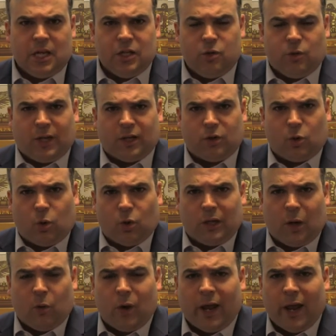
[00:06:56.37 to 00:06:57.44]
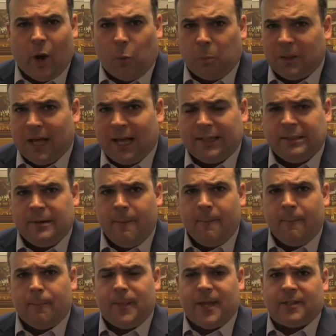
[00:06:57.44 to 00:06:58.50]
You can call our helpline,
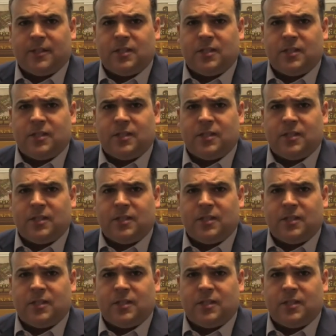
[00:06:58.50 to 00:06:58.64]
that